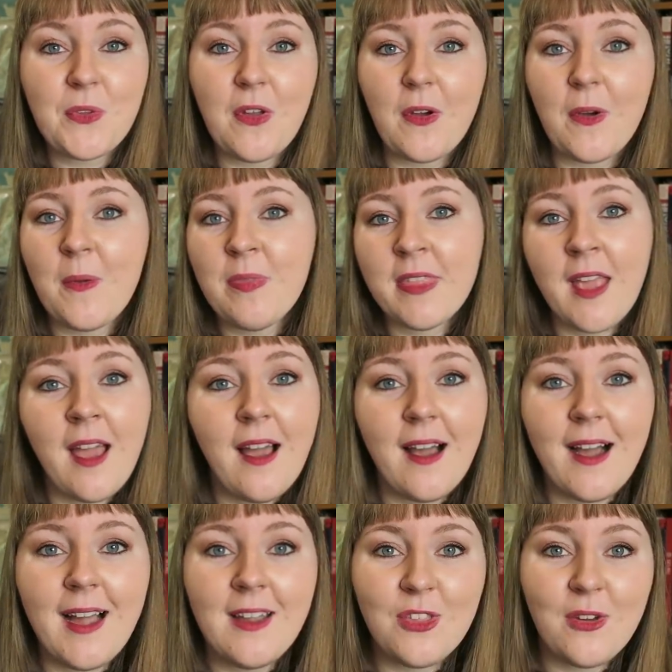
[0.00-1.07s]
So
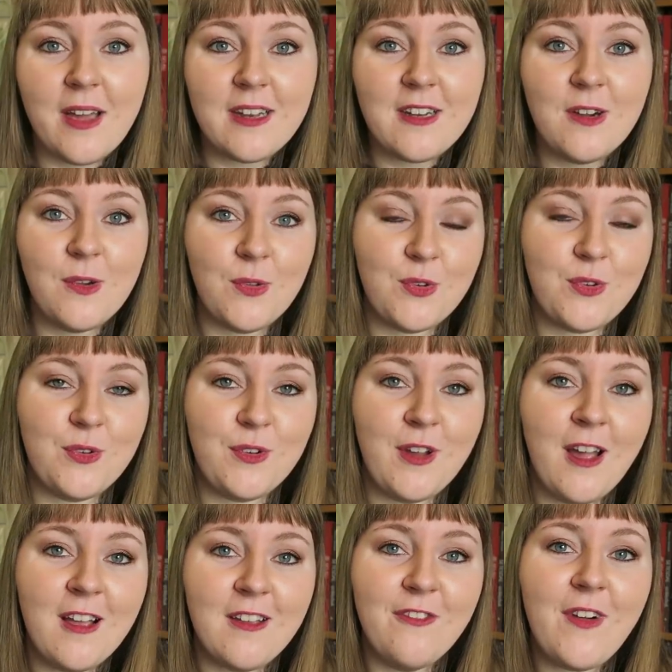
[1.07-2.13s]
I thought I'd go through
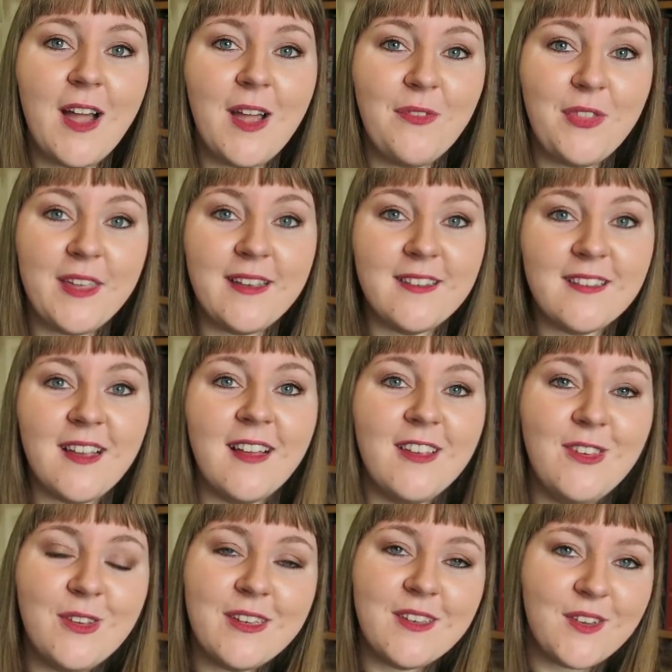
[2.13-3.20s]
5 things
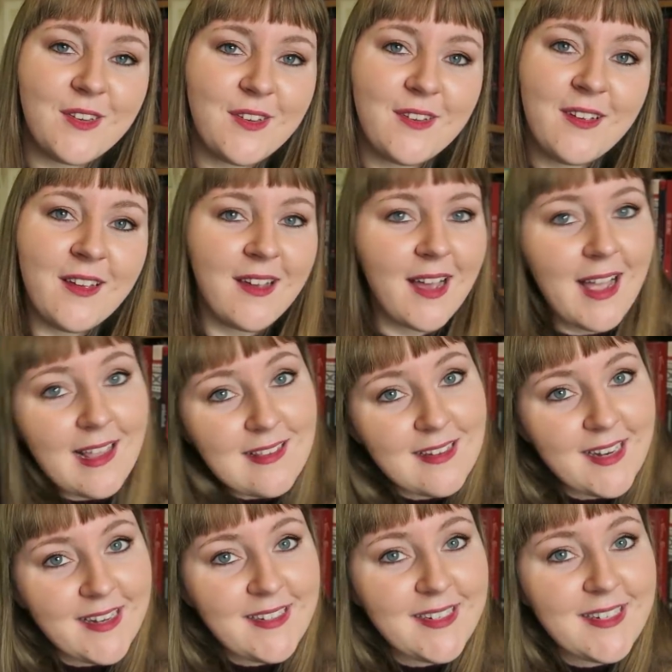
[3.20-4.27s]
you can do as an
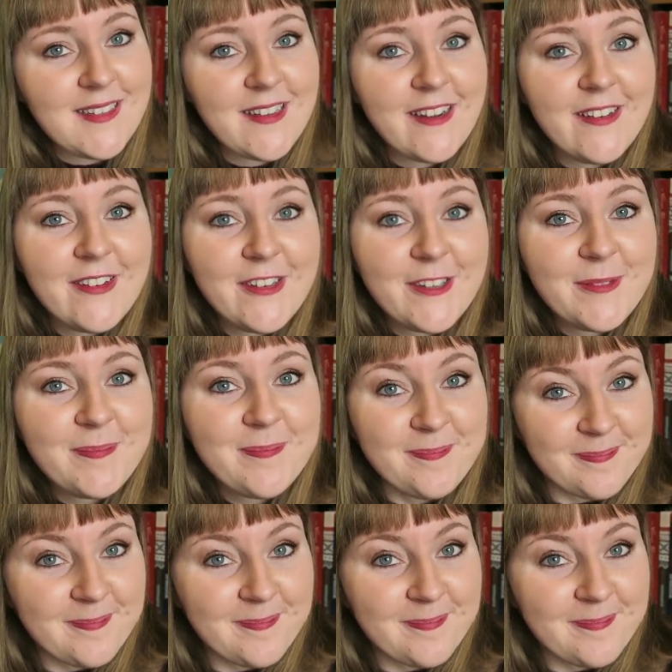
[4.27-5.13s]
indie designer.